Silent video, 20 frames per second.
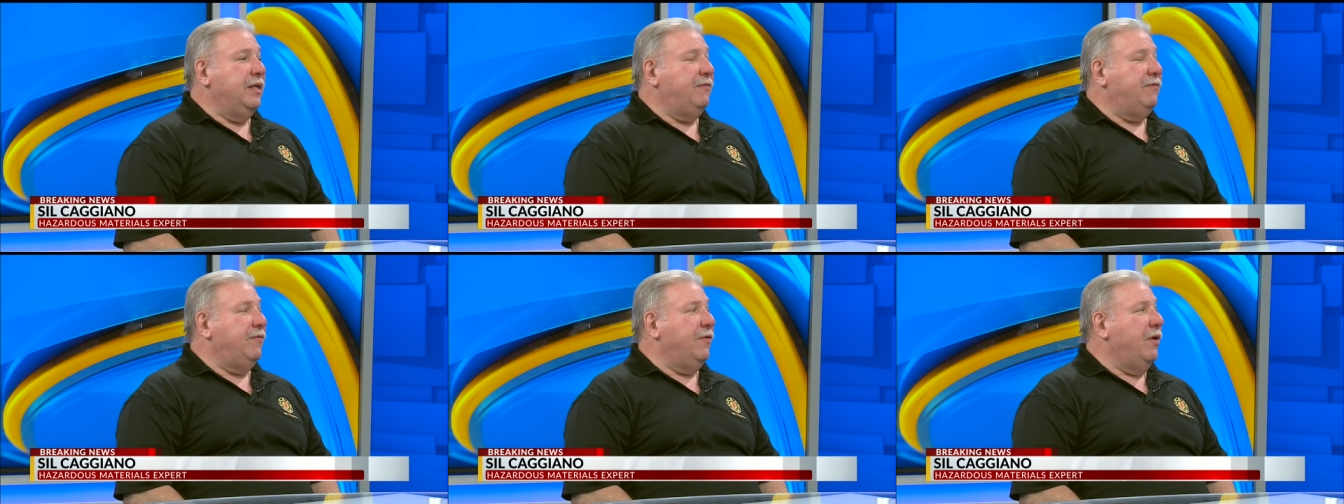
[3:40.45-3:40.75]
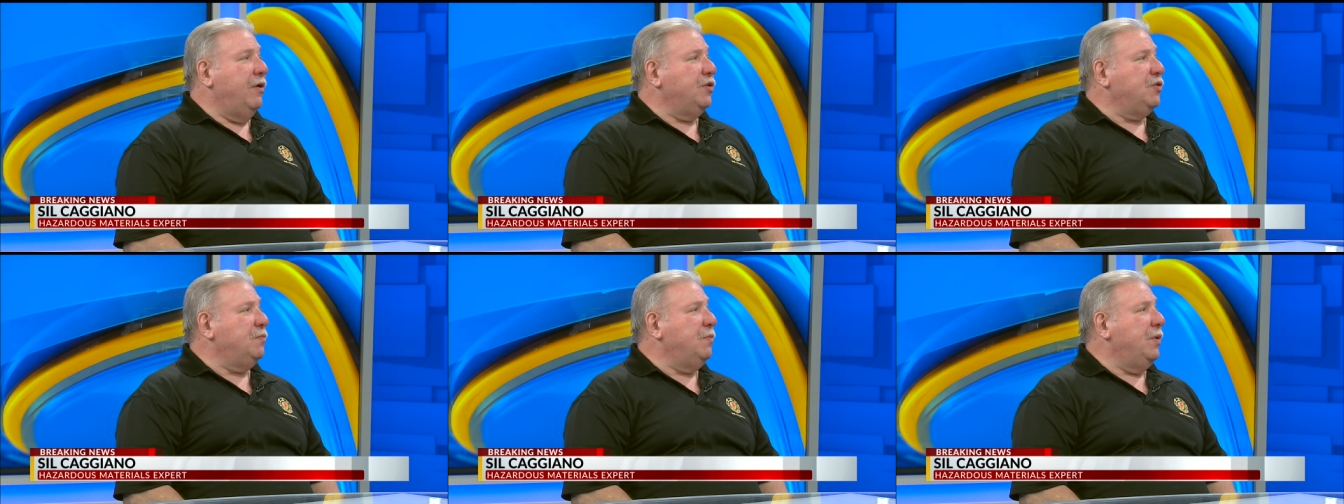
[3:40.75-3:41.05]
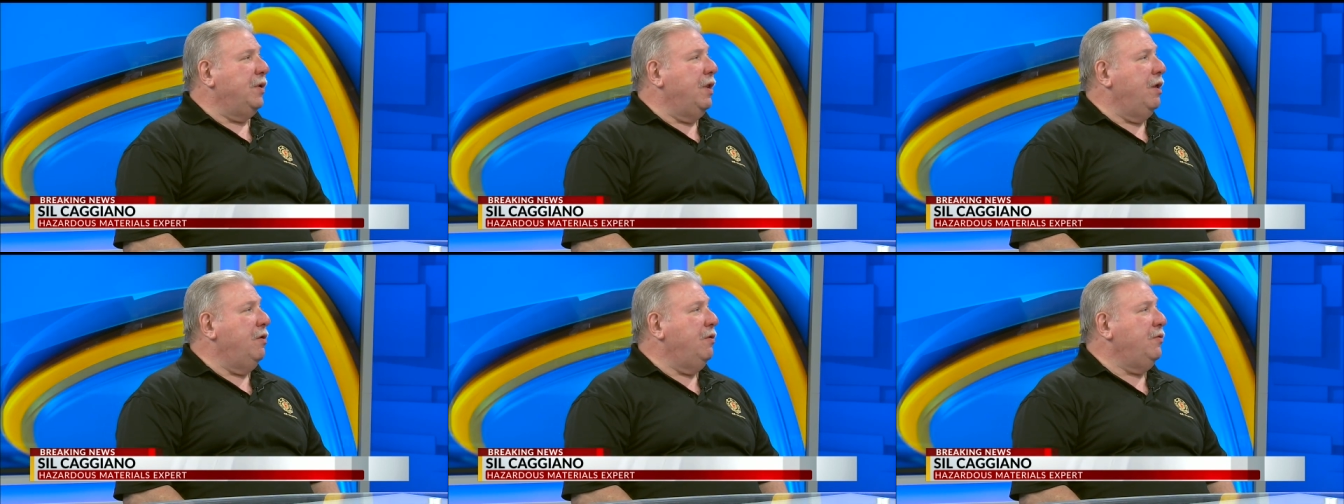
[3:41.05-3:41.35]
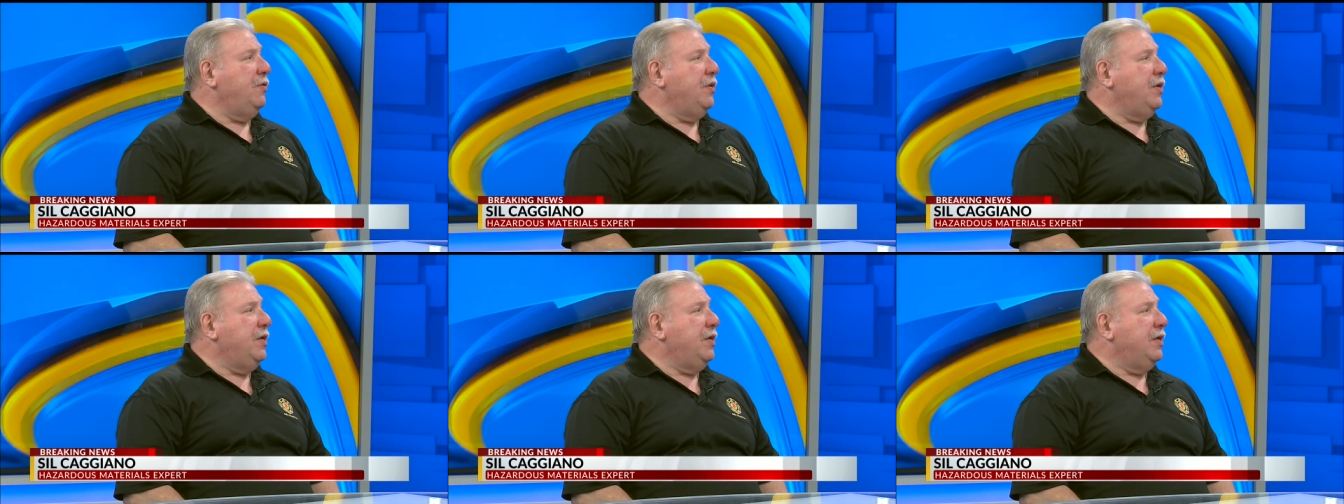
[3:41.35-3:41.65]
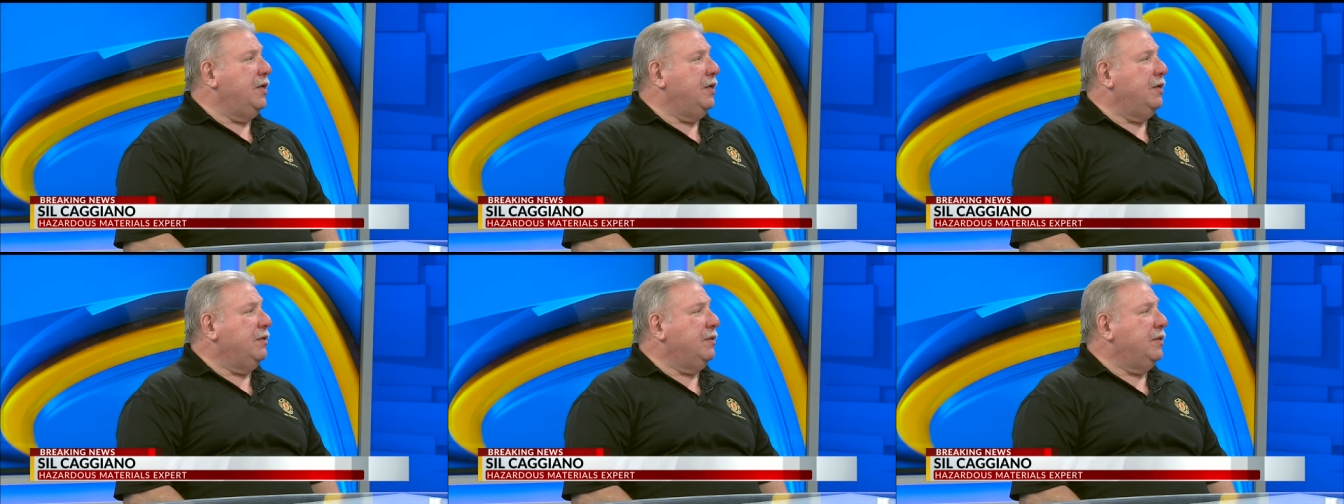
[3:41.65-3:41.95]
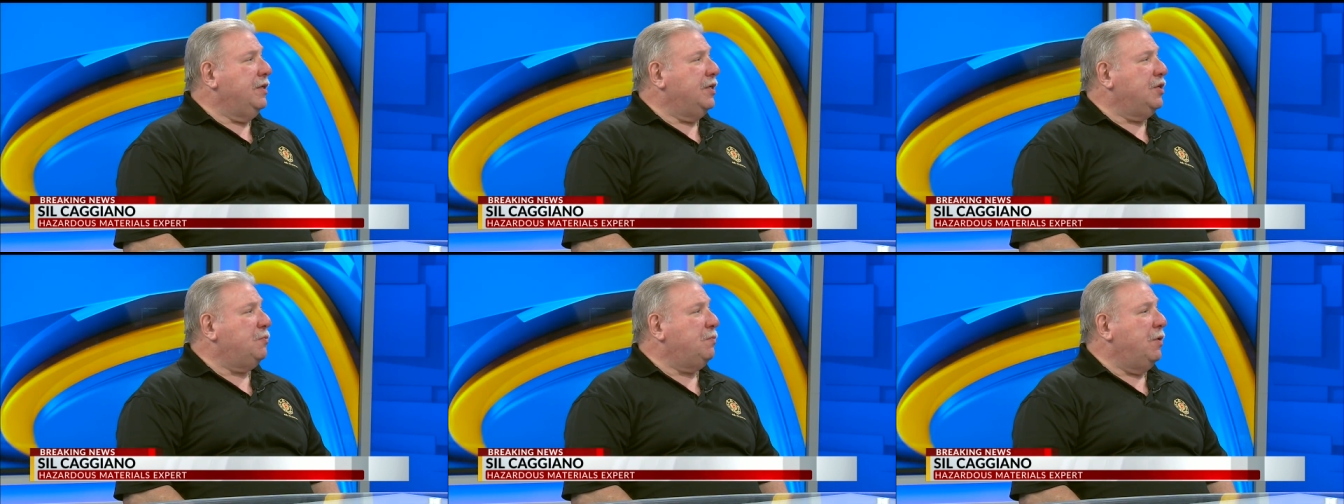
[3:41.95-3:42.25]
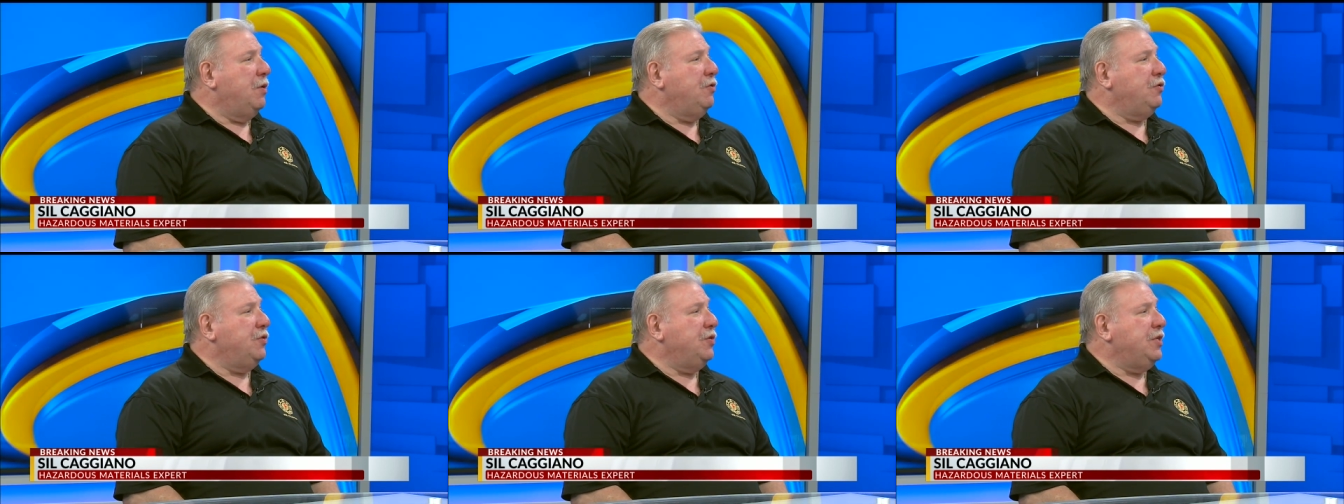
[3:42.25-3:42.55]
it, falls below the uh, the
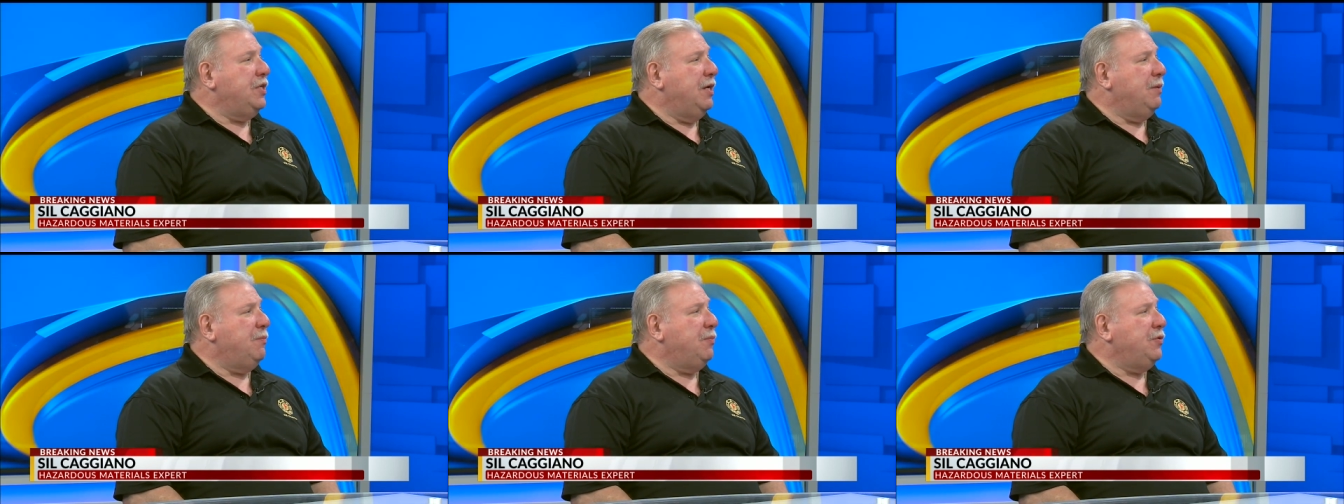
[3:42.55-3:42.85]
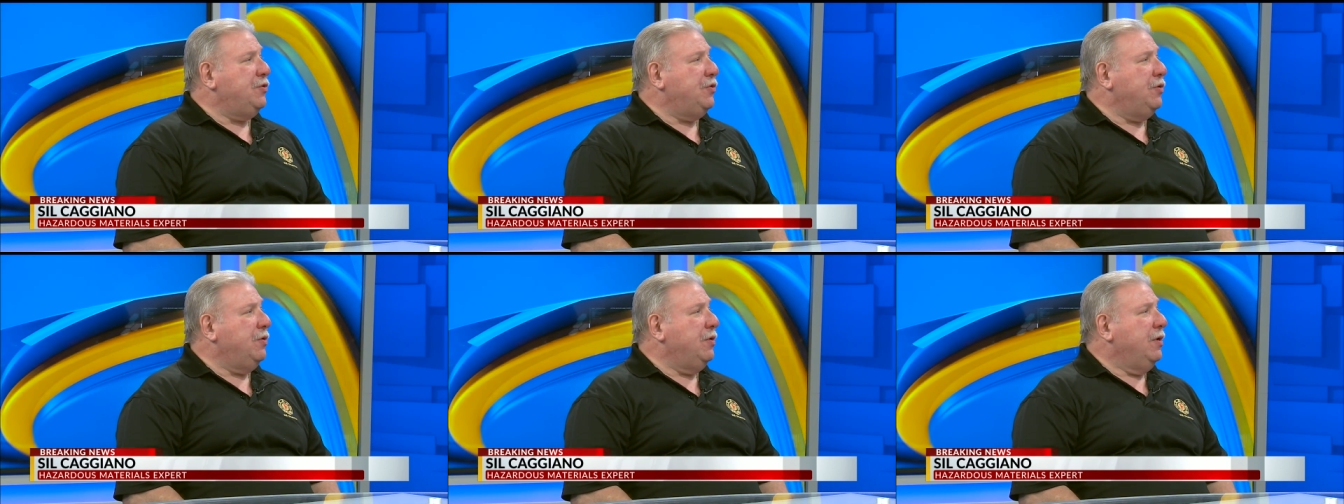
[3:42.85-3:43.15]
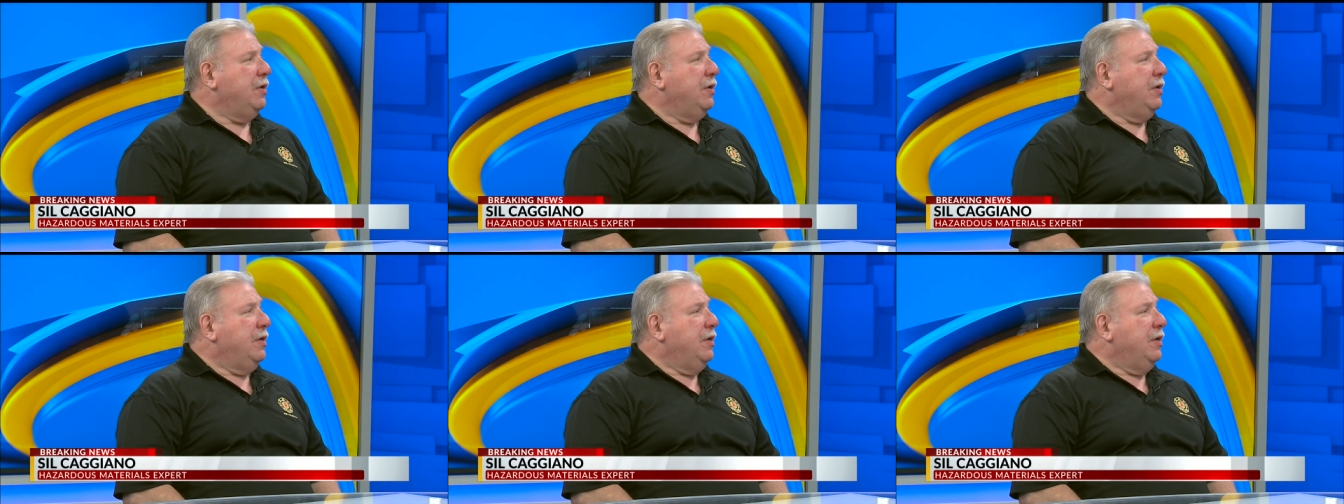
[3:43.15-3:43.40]
explosion temperature